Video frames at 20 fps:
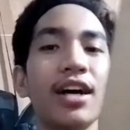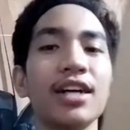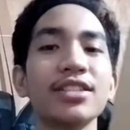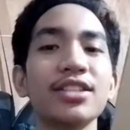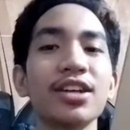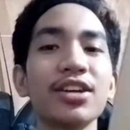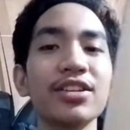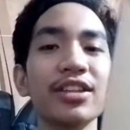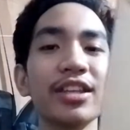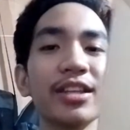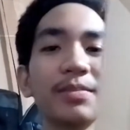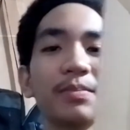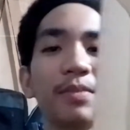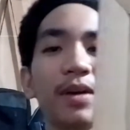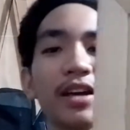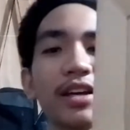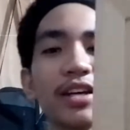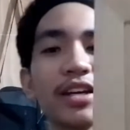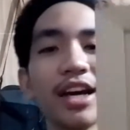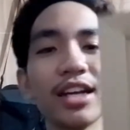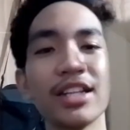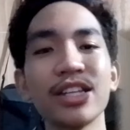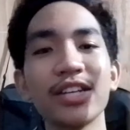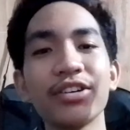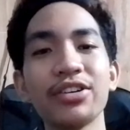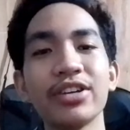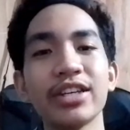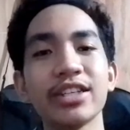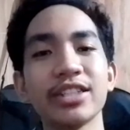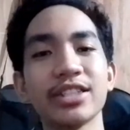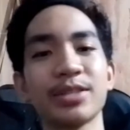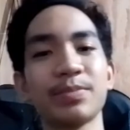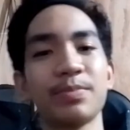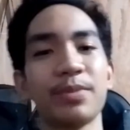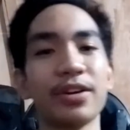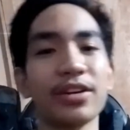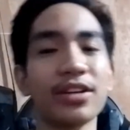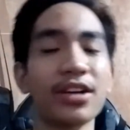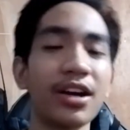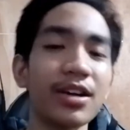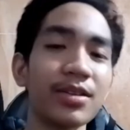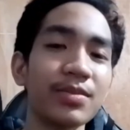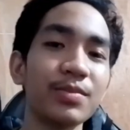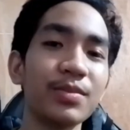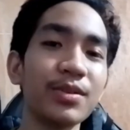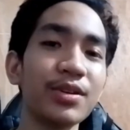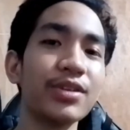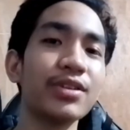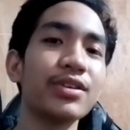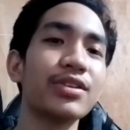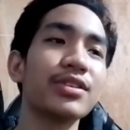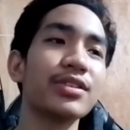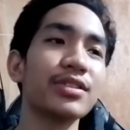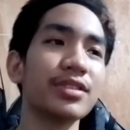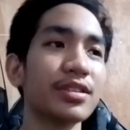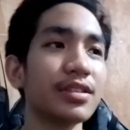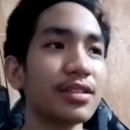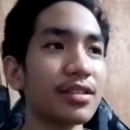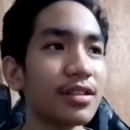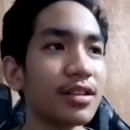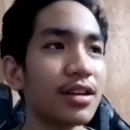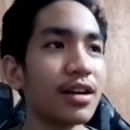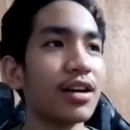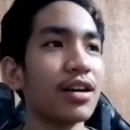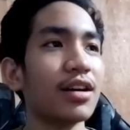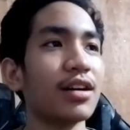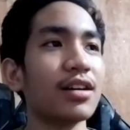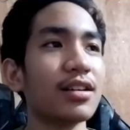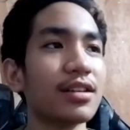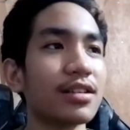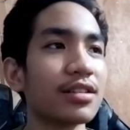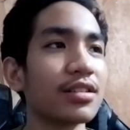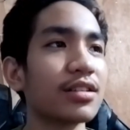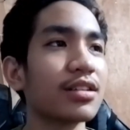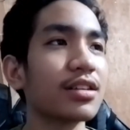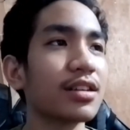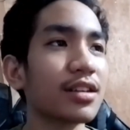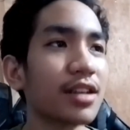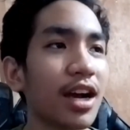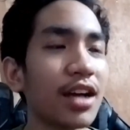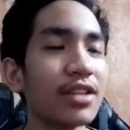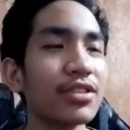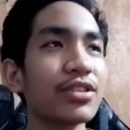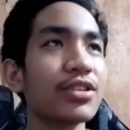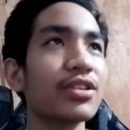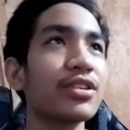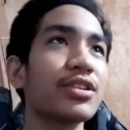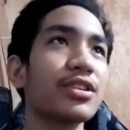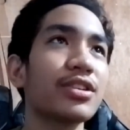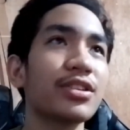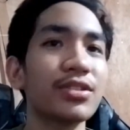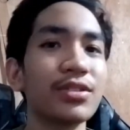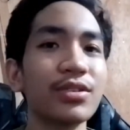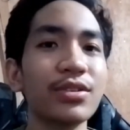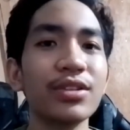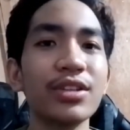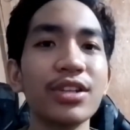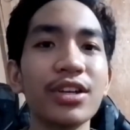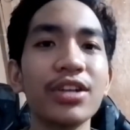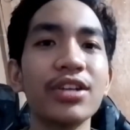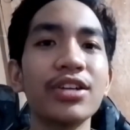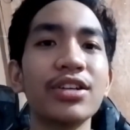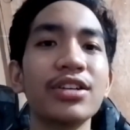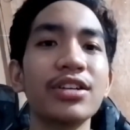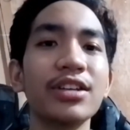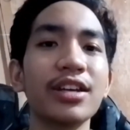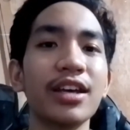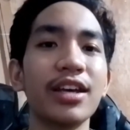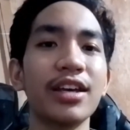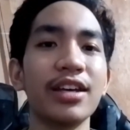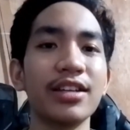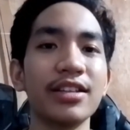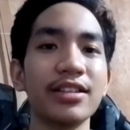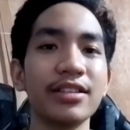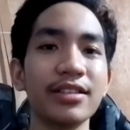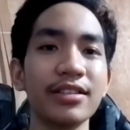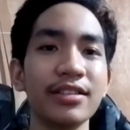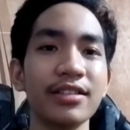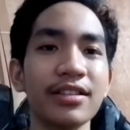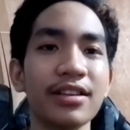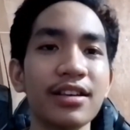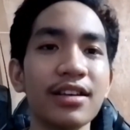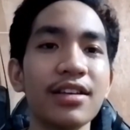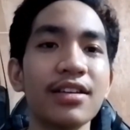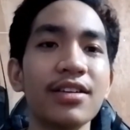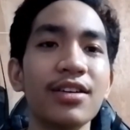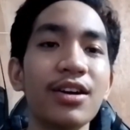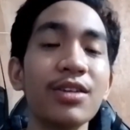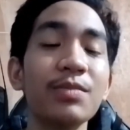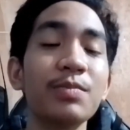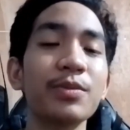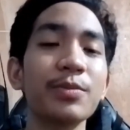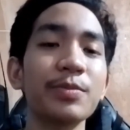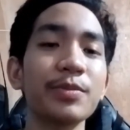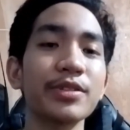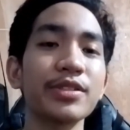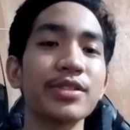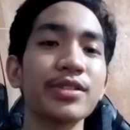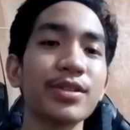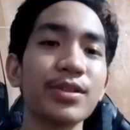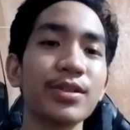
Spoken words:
I started by gathering spare cardboard, cutter, ruler, and all-purpose